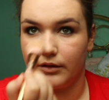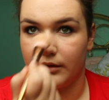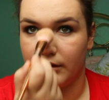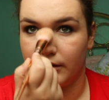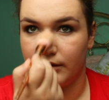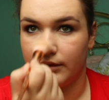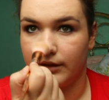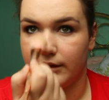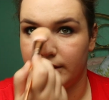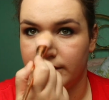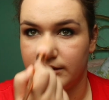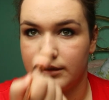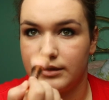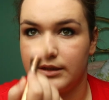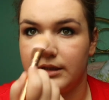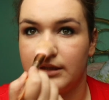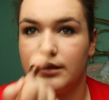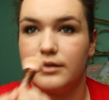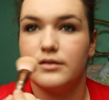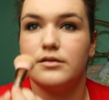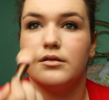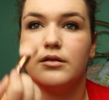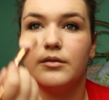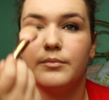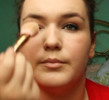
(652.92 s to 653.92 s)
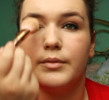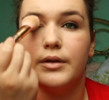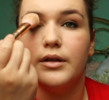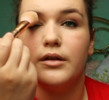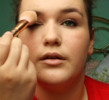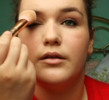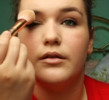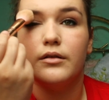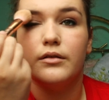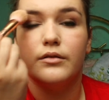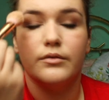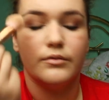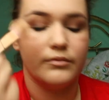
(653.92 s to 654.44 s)
I like to take down my
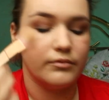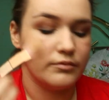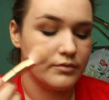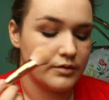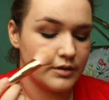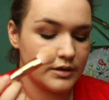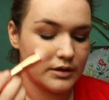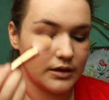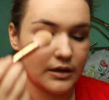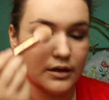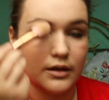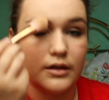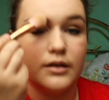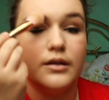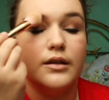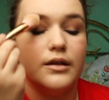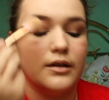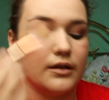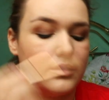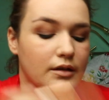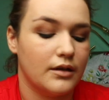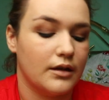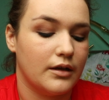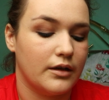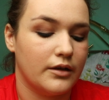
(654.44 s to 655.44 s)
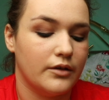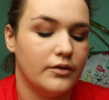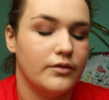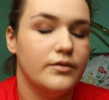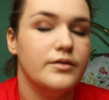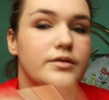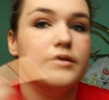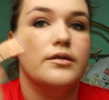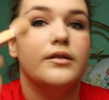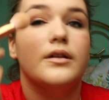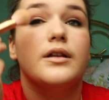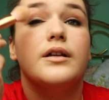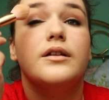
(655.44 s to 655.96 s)
nose, and then I
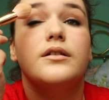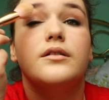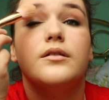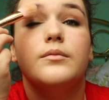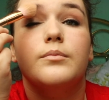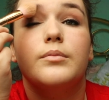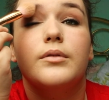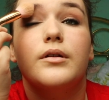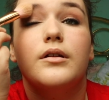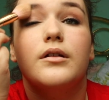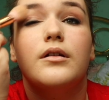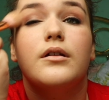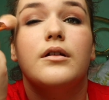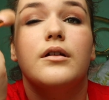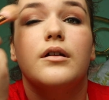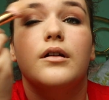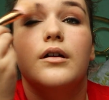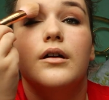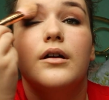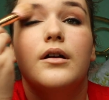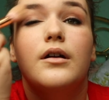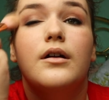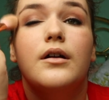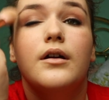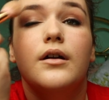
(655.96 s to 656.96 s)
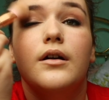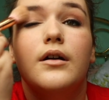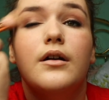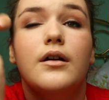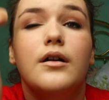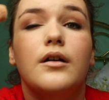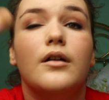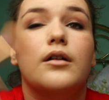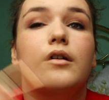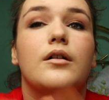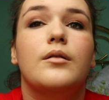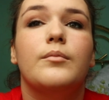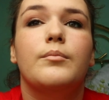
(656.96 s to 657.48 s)
also like to put it
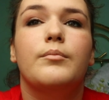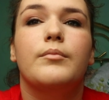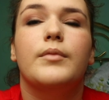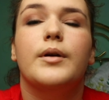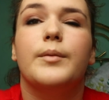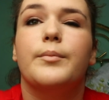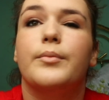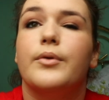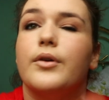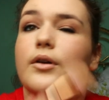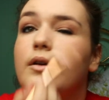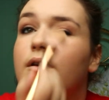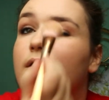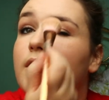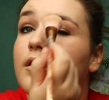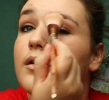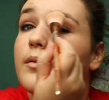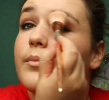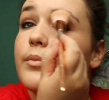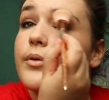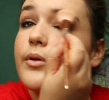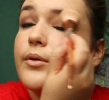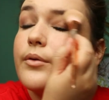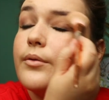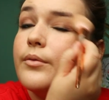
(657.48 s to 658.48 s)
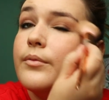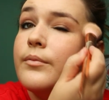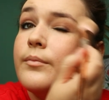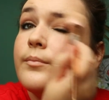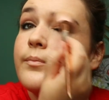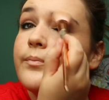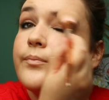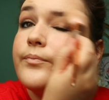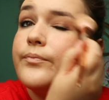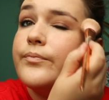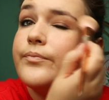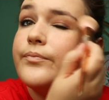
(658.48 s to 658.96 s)
on my brow bone.